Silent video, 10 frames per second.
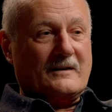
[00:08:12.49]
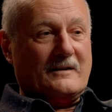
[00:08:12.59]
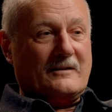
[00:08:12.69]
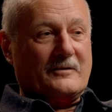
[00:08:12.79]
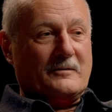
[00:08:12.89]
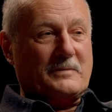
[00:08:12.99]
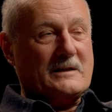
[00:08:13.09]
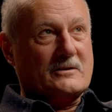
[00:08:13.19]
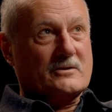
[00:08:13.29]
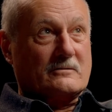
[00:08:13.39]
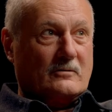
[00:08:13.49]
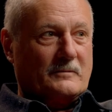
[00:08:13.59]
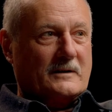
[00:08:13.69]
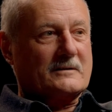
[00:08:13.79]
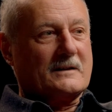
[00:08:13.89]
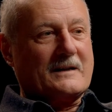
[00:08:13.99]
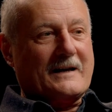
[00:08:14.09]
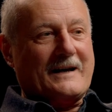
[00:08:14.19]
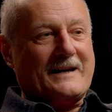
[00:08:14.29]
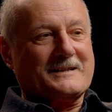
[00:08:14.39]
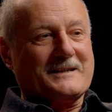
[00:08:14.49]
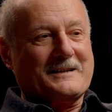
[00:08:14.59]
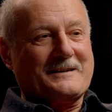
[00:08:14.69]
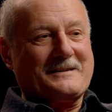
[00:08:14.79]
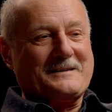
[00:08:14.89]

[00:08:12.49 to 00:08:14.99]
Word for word: on a beach almost, and uh,